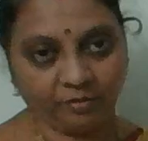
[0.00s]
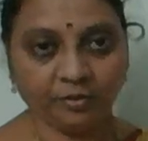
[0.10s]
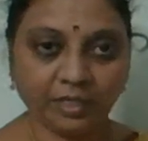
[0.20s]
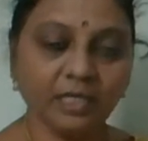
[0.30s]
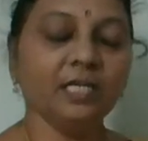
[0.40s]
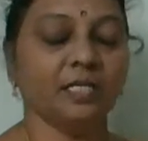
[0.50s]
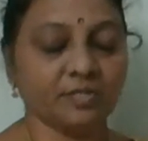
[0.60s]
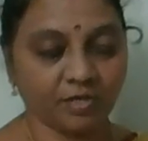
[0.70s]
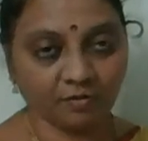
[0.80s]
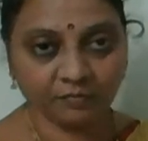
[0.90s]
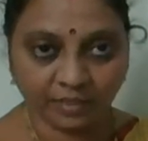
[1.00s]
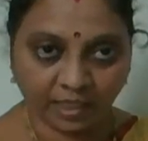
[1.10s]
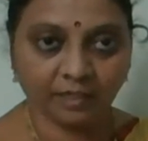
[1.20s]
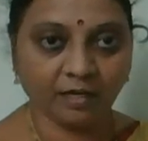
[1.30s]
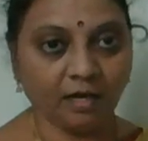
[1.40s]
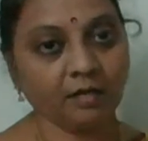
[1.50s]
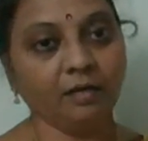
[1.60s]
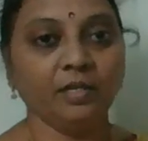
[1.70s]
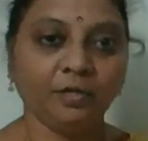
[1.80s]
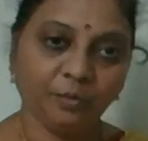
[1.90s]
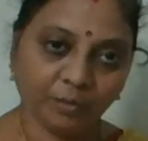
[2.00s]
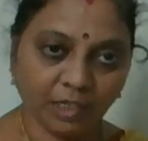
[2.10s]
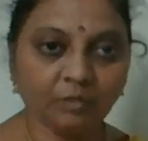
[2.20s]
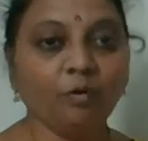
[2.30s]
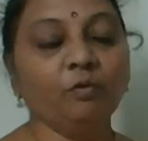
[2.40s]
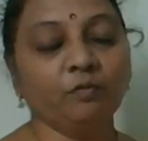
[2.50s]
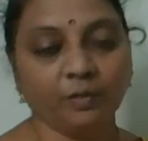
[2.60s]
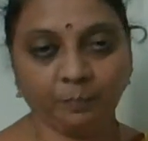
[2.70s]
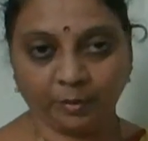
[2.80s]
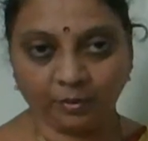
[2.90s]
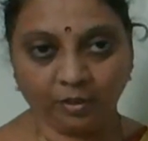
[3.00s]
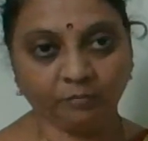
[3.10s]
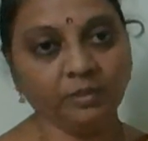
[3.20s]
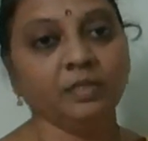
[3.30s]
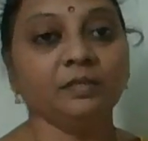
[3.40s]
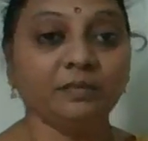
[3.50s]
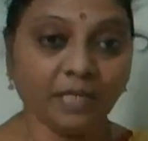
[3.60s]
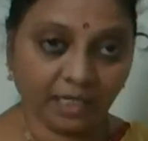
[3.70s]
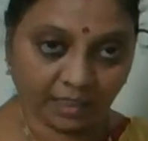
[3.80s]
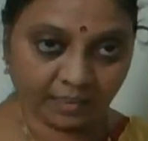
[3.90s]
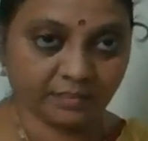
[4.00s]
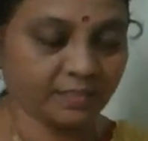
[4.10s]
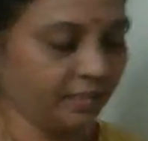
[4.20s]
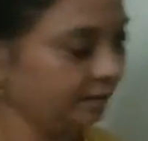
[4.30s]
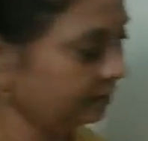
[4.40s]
Okay, instead of their car, you can go for pronoun theirs.